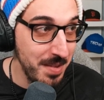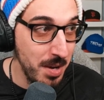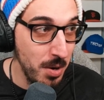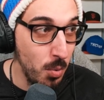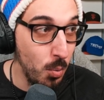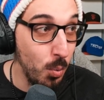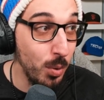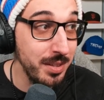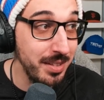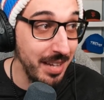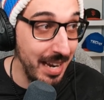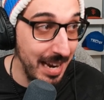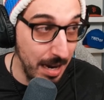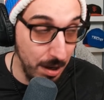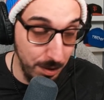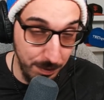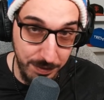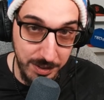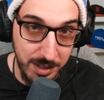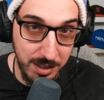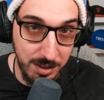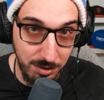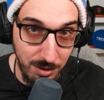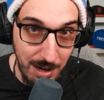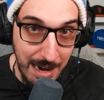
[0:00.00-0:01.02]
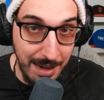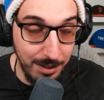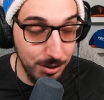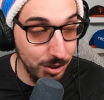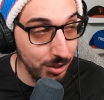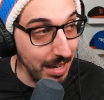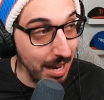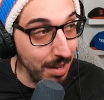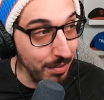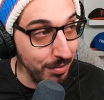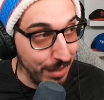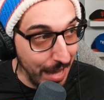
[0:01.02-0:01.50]
was a healthy scratch.
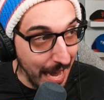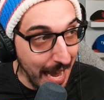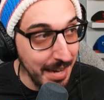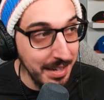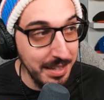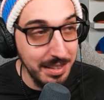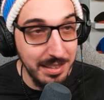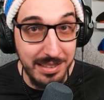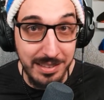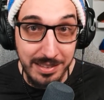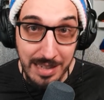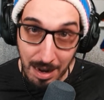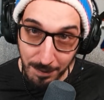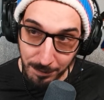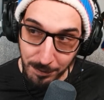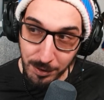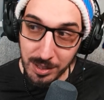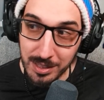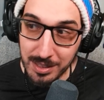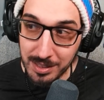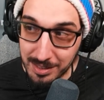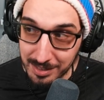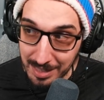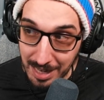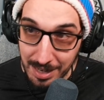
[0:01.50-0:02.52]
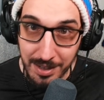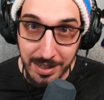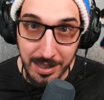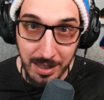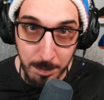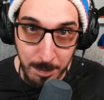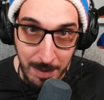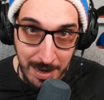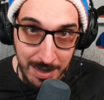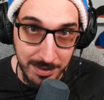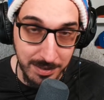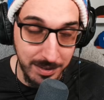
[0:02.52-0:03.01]
Now, that is definitely sending a
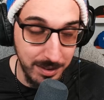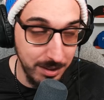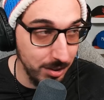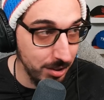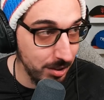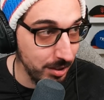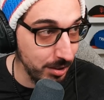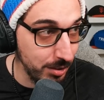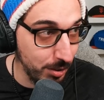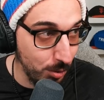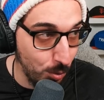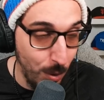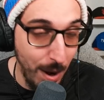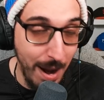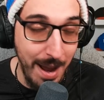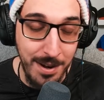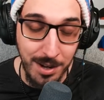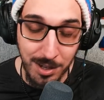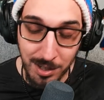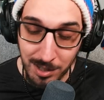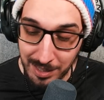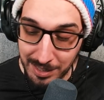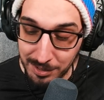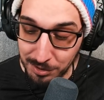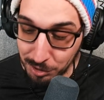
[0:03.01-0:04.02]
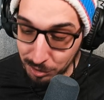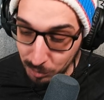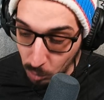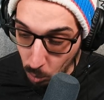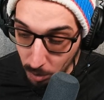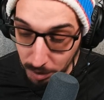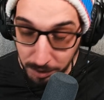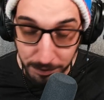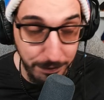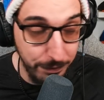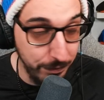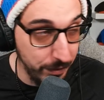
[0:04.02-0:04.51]
message because Kreider has
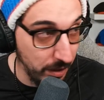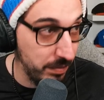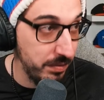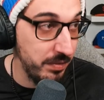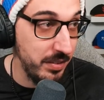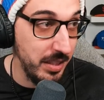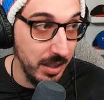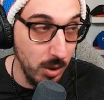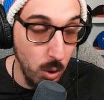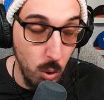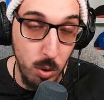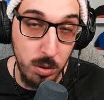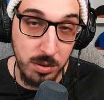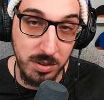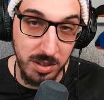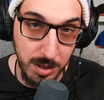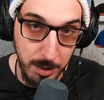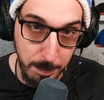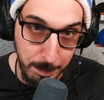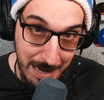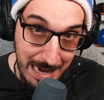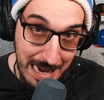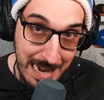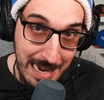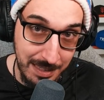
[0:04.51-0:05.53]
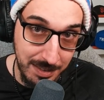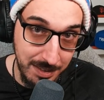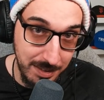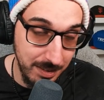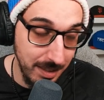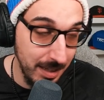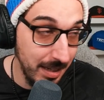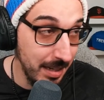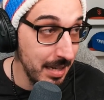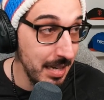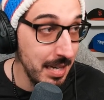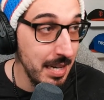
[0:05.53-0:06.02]
scored 50 goals in the past.
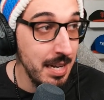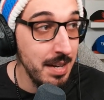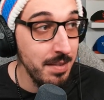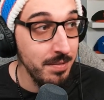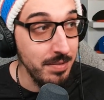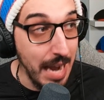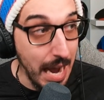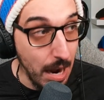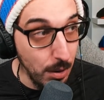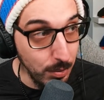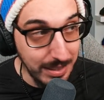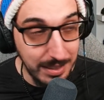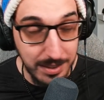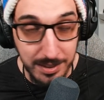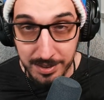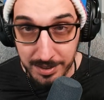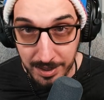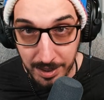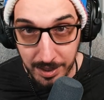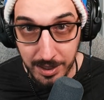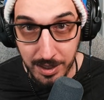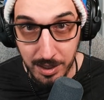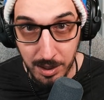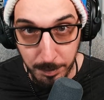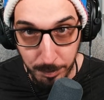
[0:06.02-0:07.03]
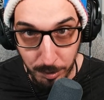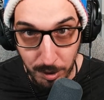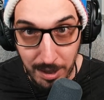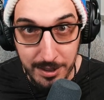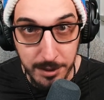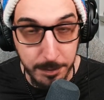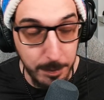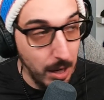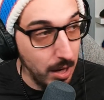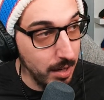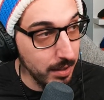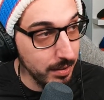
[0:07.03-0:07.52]
Now he's sitting in the press
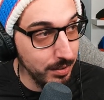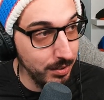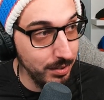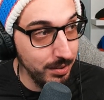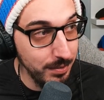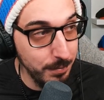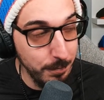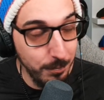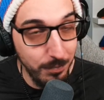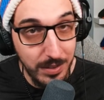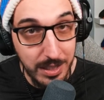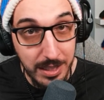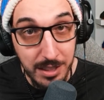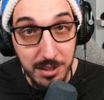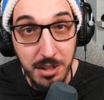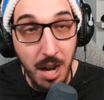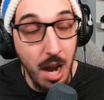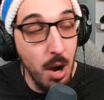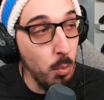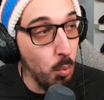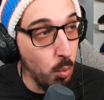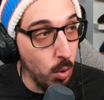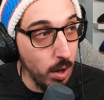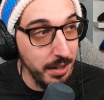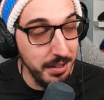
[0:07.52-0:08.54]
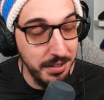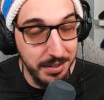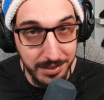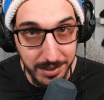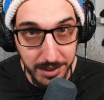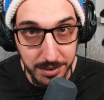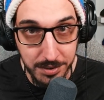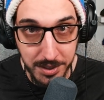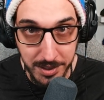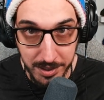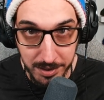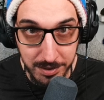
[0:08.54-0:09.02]
box. He's got 1
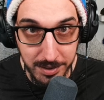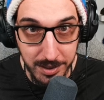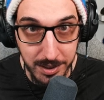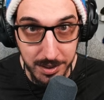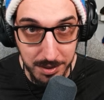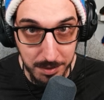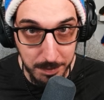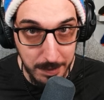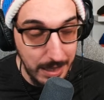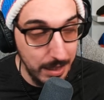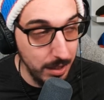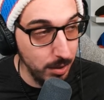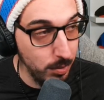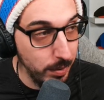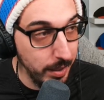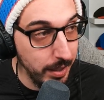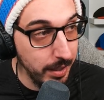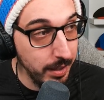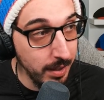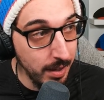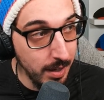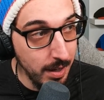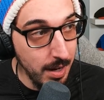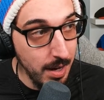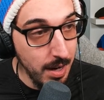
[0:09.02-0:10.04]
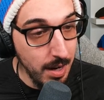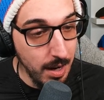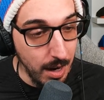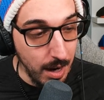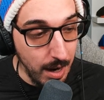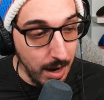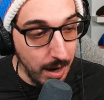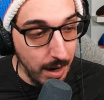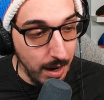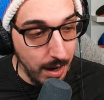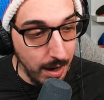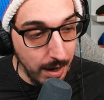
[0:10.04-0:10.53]
assist this season, by the way.
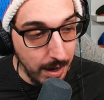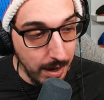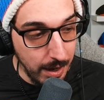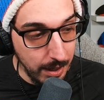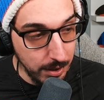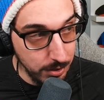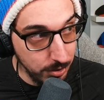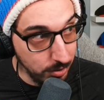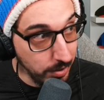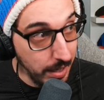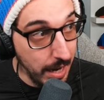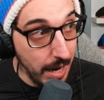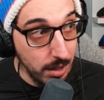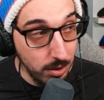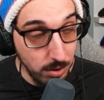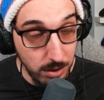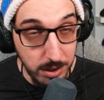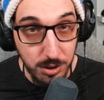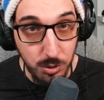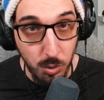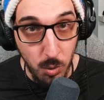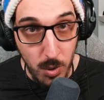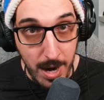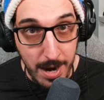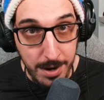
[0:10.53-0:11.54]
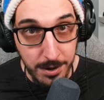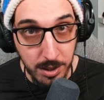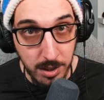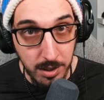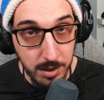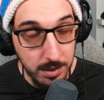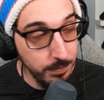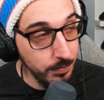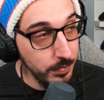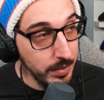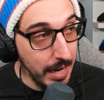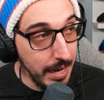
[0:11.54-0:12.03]
So, yeah, Chris Kreider
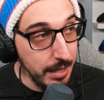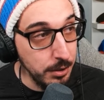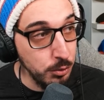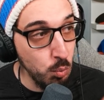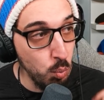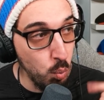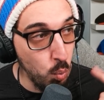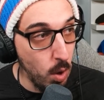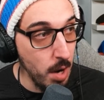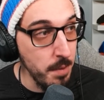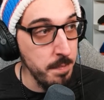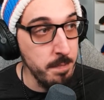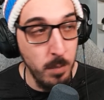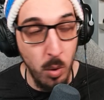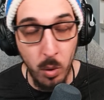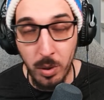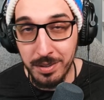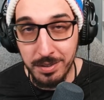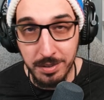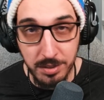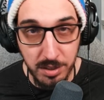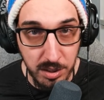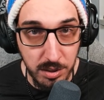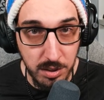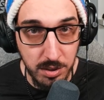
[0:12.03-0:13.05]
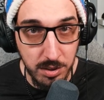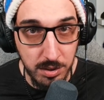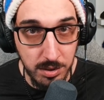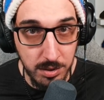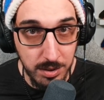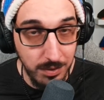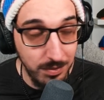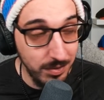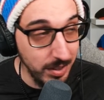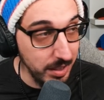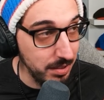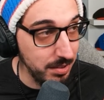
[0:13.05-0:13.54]
has 1 more assist
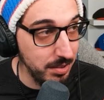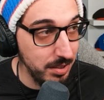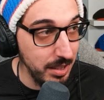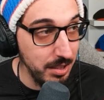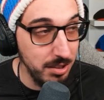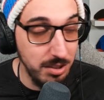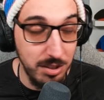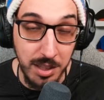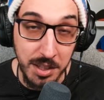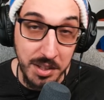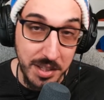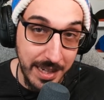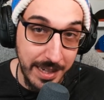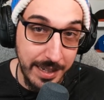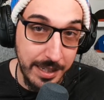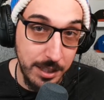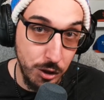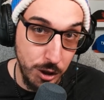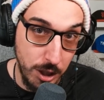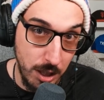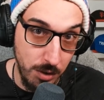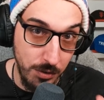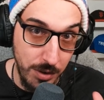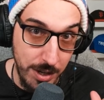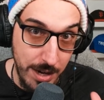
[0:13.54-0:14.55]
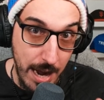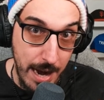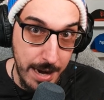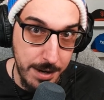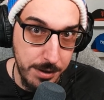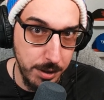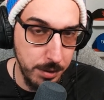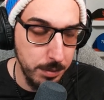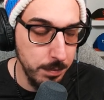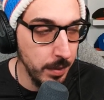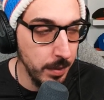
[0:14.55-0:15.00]
this season in the NHL than I do.